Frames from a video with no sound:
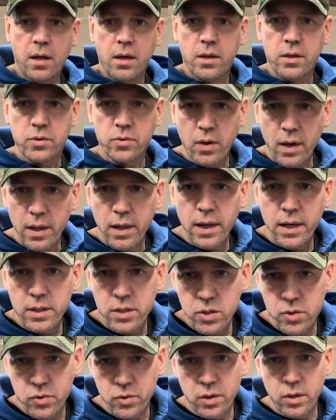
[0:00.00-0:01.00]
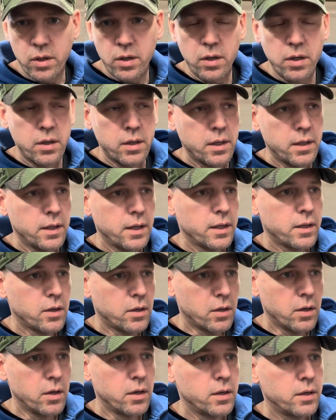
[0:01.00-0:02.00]
So I like to draw, I like
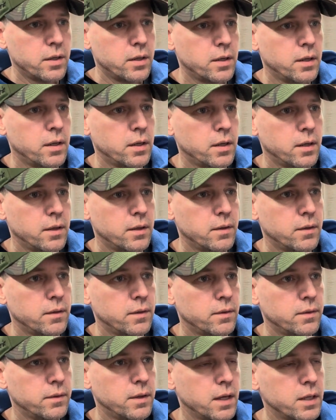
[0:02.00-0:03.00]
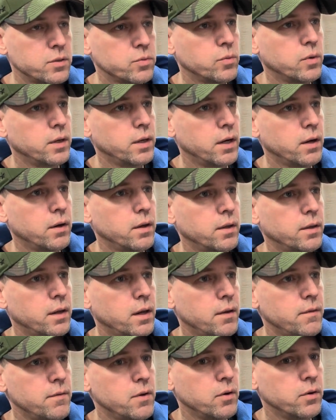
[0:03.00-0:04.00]
art. That's one area that
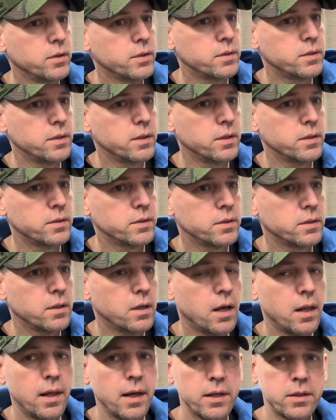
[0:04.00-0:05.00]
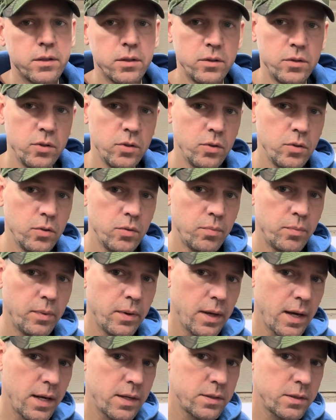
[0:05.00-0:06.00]
I've noticed this. I like to do
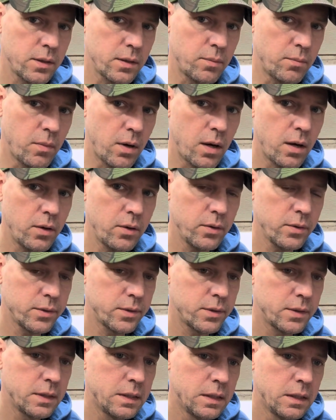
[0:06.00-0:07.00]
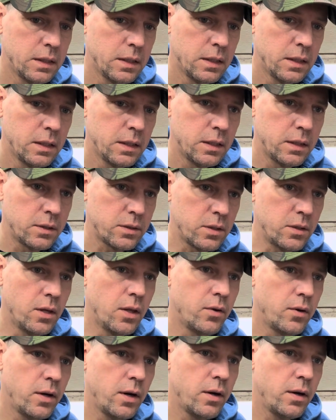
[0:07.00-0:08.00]
plastic models. It's
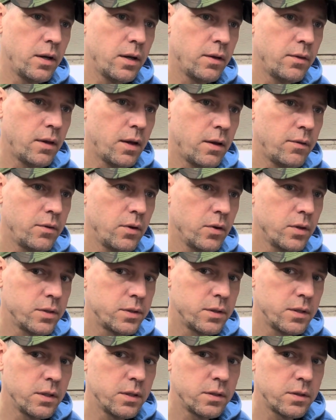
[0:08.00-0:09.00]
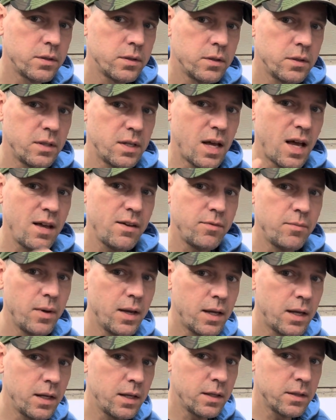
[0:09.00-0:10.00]
another area that I've noticed this. Knife
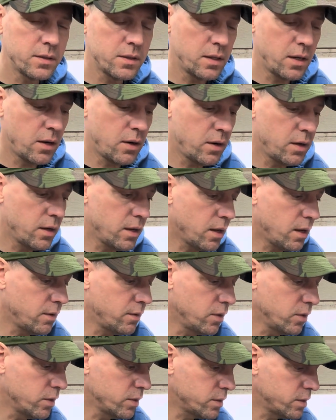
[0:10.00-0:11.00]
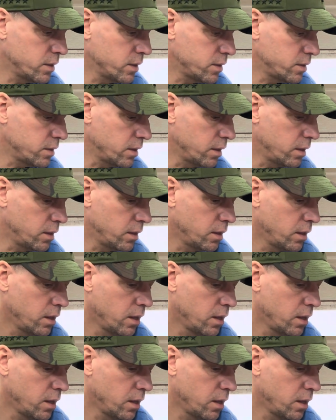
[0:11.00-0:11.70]
making is an area I noticed this in.